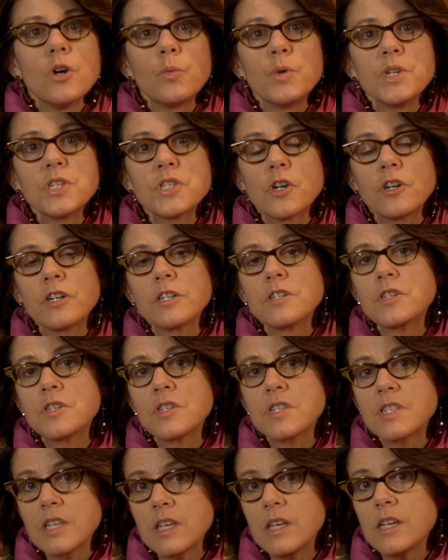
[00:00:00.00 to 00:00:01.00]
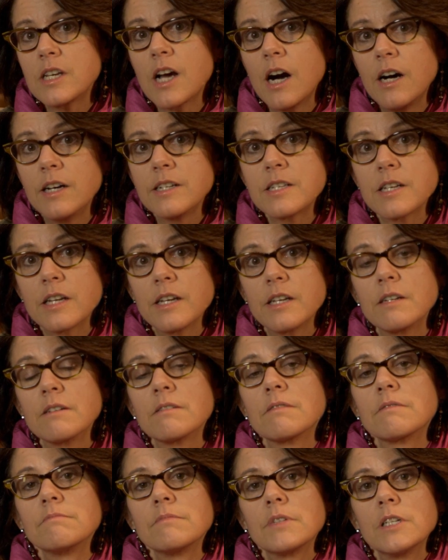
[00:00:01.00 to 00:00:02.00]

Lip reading: we started to see content,